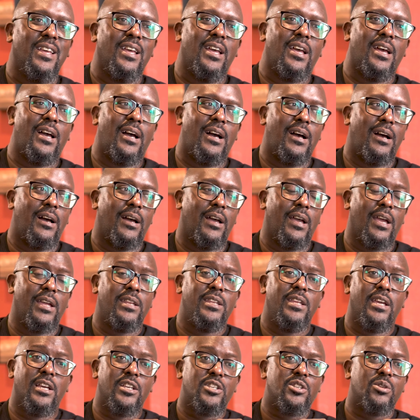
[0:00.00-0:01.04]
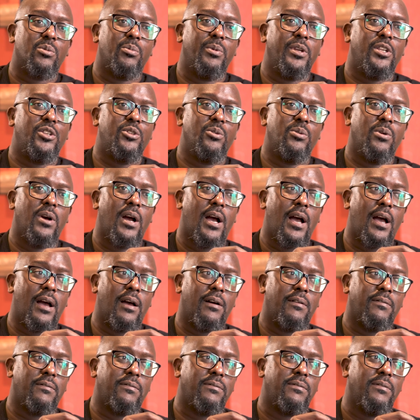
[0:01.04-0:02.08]
And yes, we do
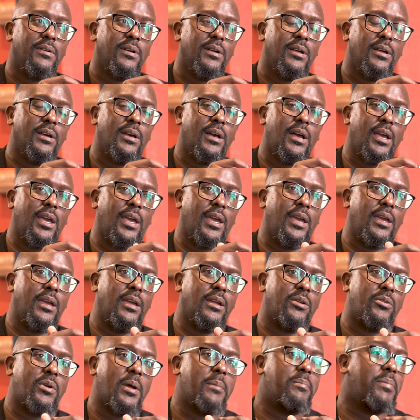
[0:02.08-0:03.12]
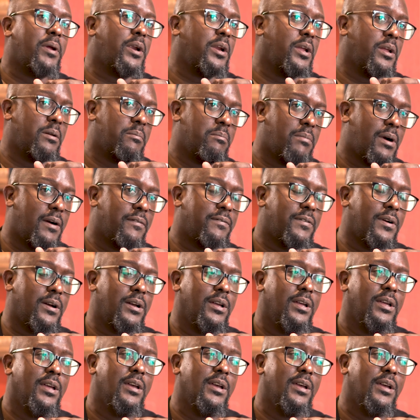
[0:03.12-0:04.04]
have a riparian buffer.